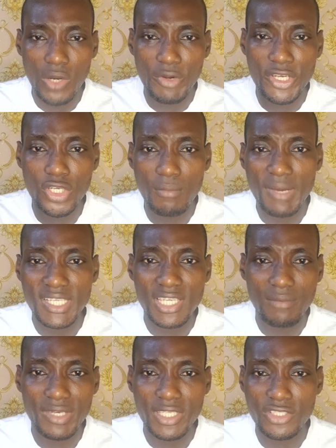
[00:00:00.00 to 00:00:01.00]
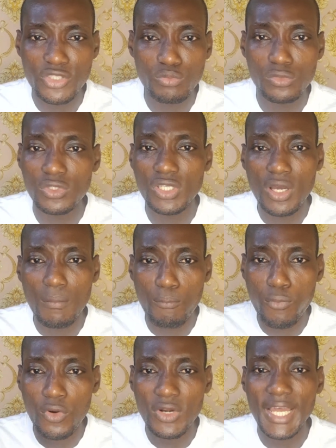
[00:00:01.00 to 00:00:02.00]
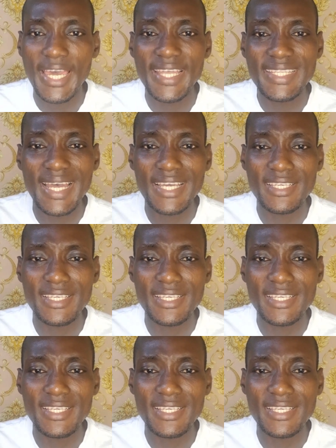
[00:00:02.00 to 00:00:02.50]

When you don't match and make it smooth, pour and enter